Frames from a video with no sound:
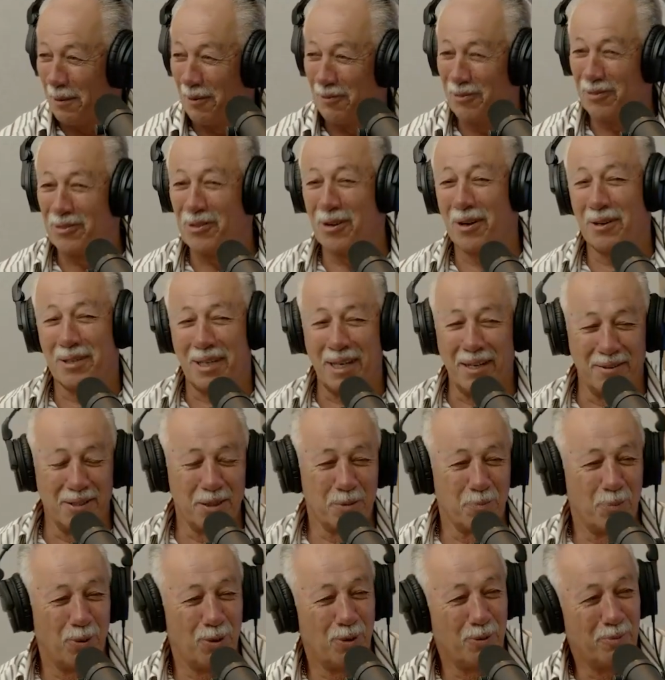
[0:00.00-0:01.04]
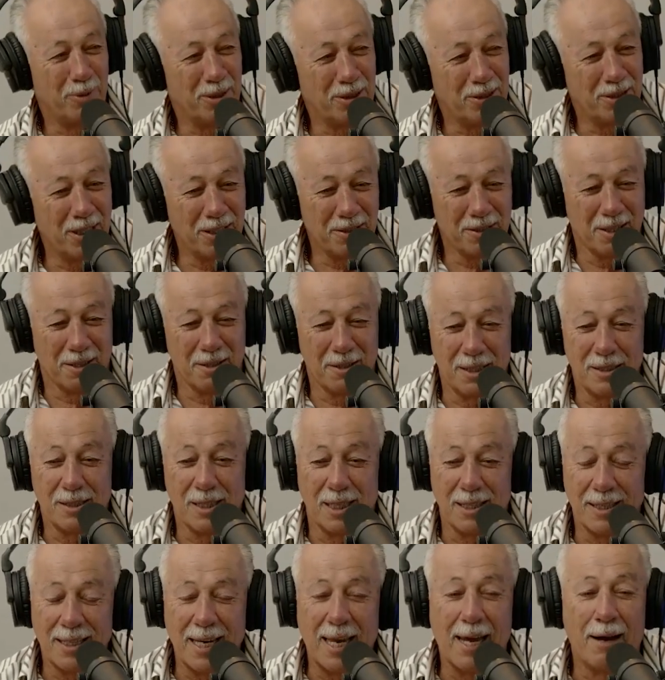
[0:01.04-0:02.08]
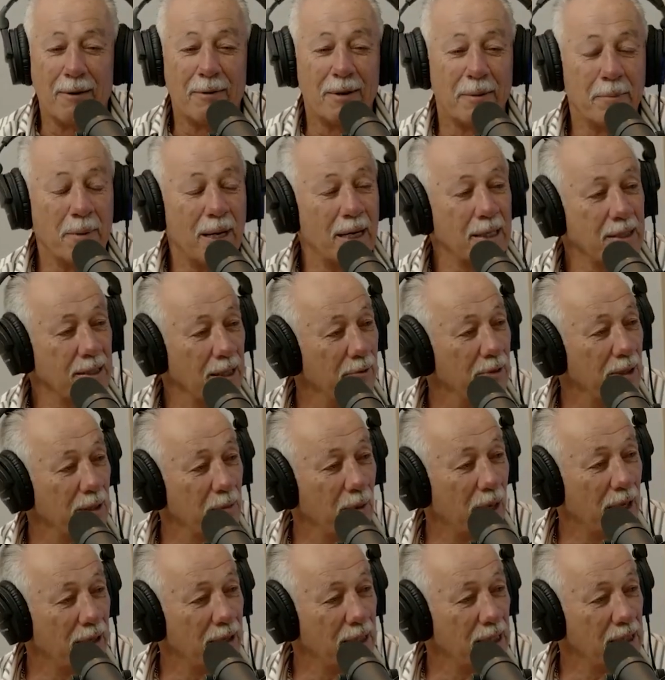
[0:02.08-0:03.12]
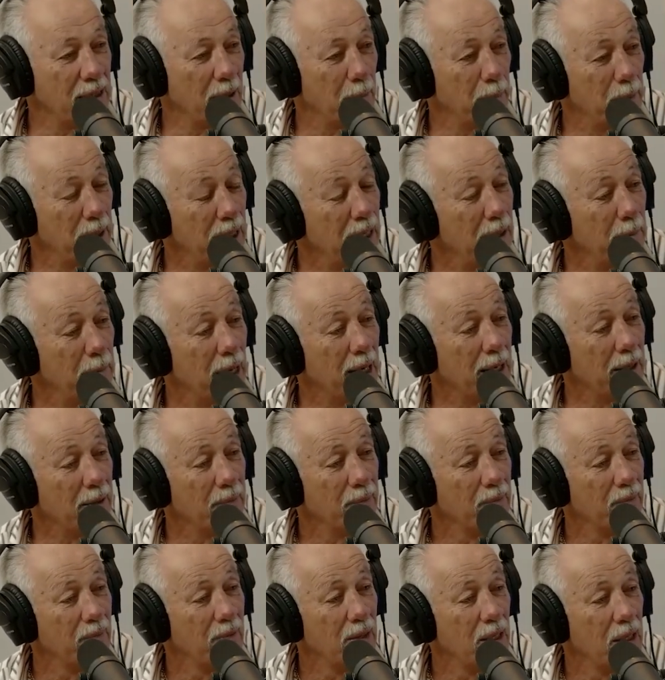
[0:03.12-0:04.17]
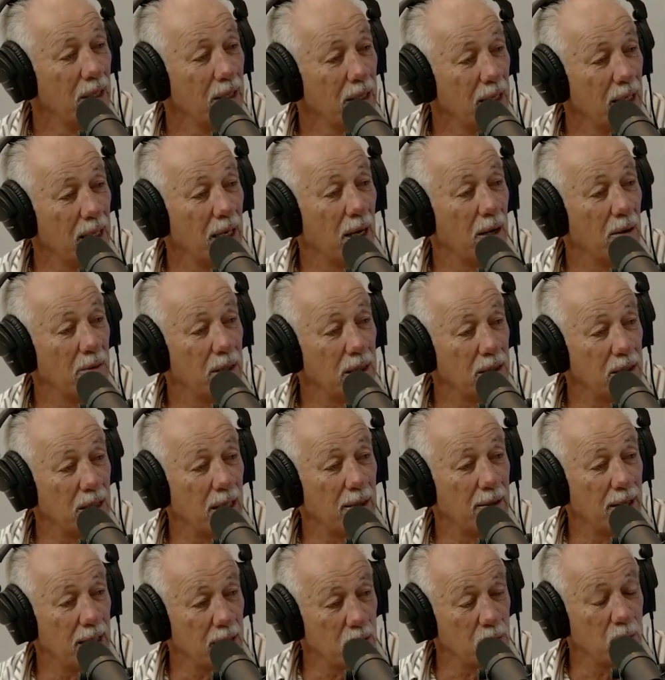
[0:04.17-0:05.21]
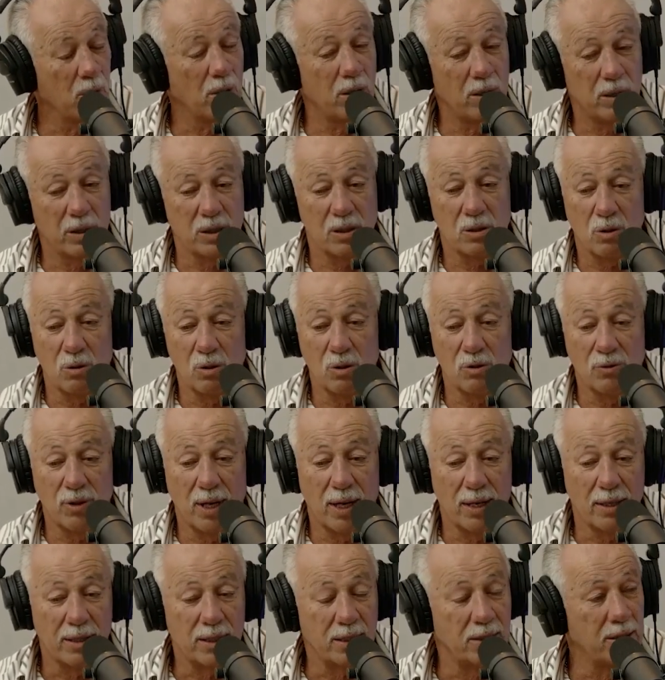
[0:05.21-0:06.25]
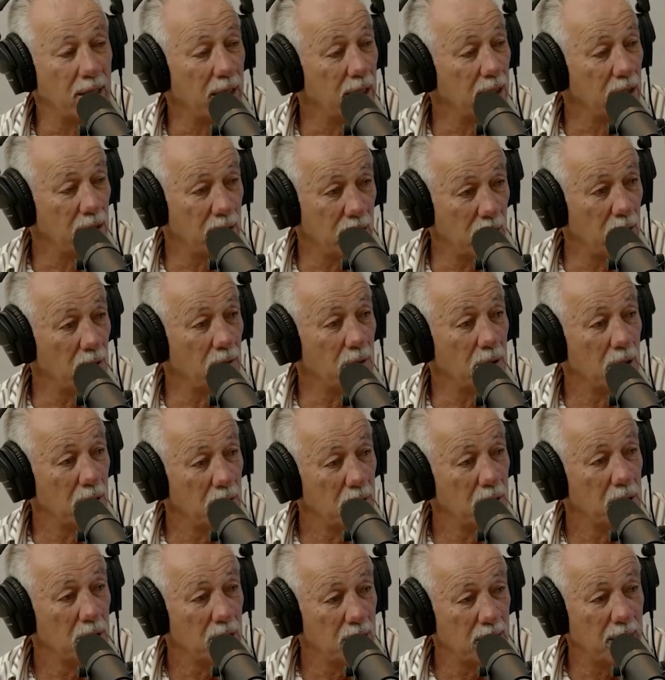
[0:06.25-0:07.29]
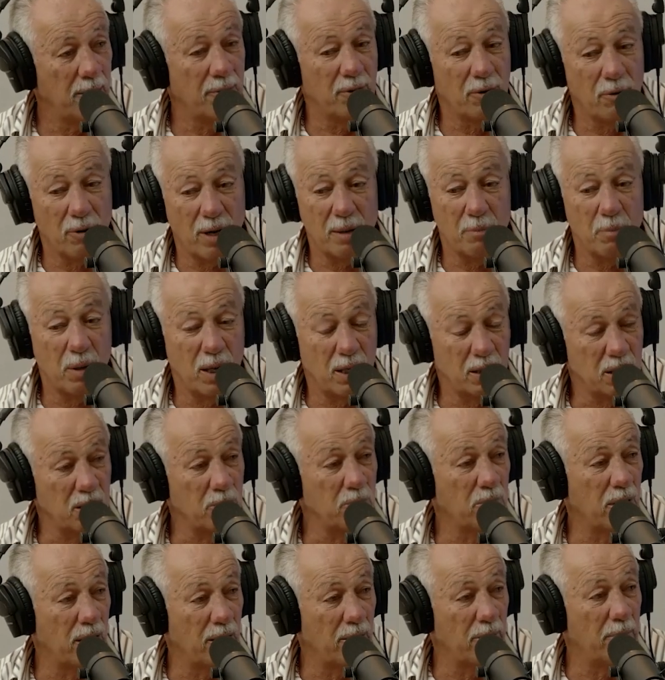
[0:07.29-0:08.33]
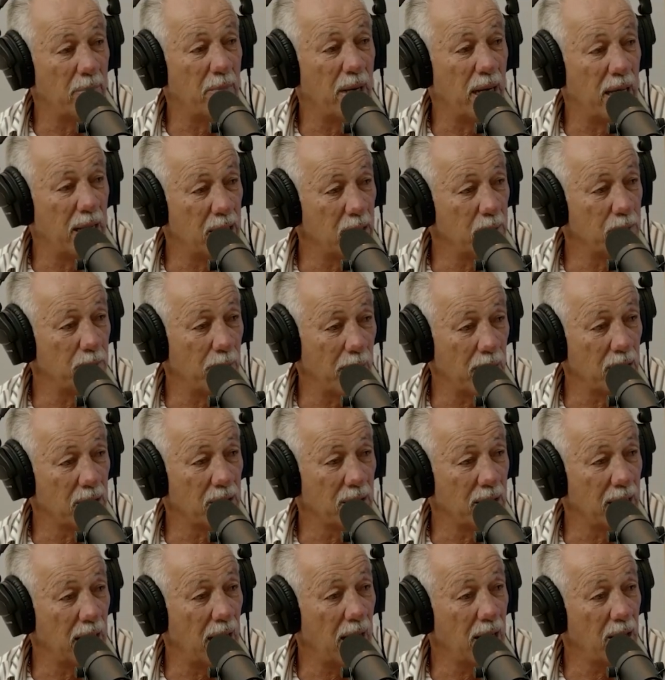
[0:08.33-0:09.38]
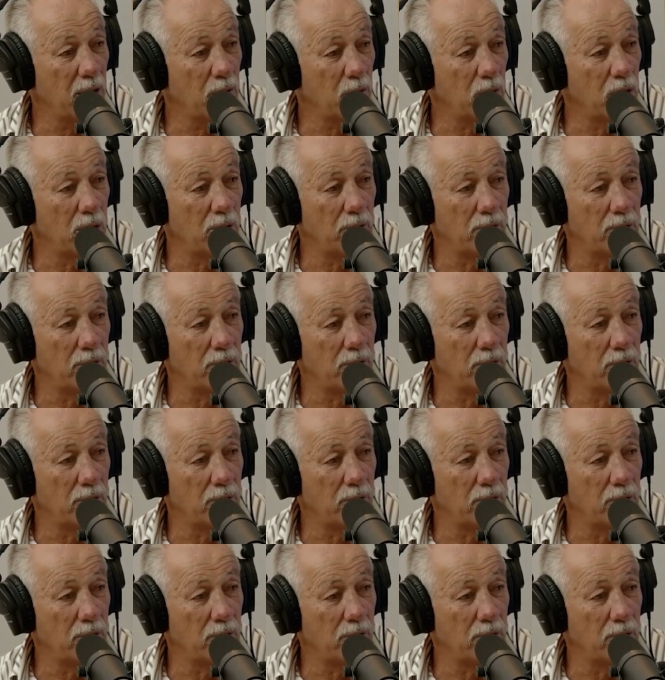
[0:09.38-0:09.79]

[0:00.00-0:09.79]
knocked out this poor magician. He said, no, he makes everyone disappear, mate. You know, he said, that's why he's called that. He said he's killed 7 or 8 blokes, one of the maddest blokes in the underworld.